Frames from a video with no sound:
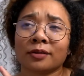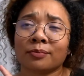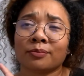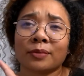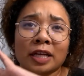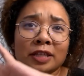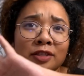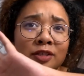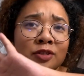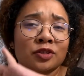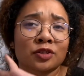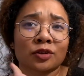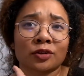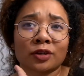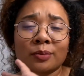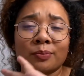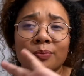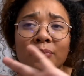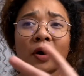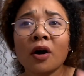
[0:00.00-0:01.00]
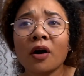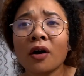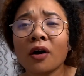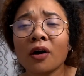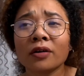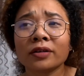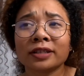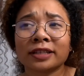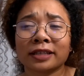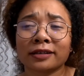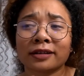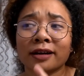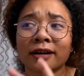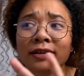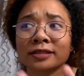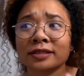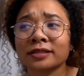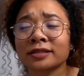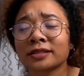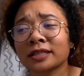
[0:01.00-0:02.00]
mess concerning Paul, and then
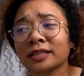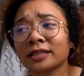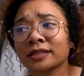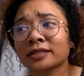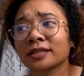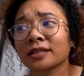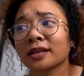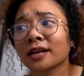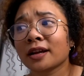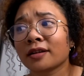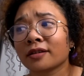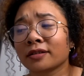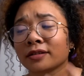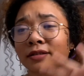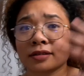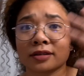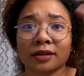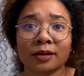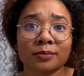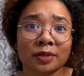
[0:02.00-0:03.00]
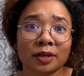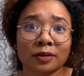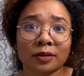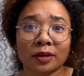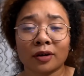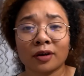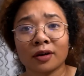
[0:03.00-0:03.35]
Konstantin's there, and it comes out like,